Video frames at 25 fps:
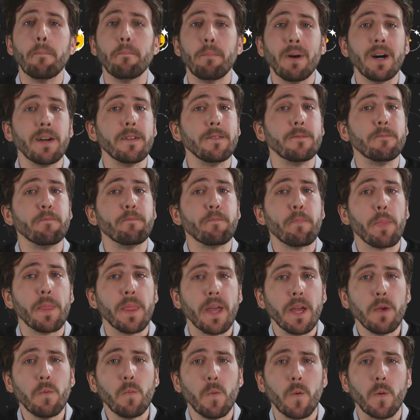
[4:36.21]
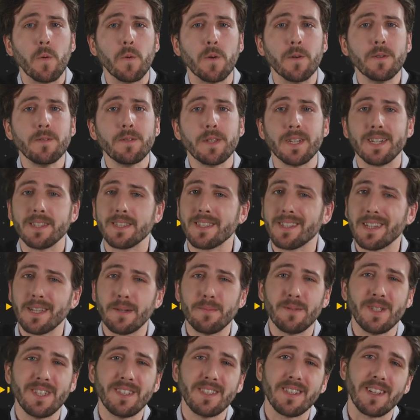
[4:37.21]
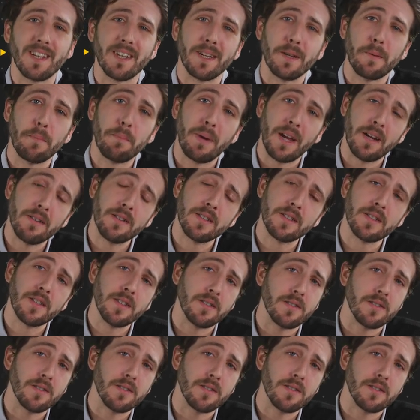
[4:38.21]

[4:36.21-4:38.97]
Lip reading: But they warn that celebrities like Paris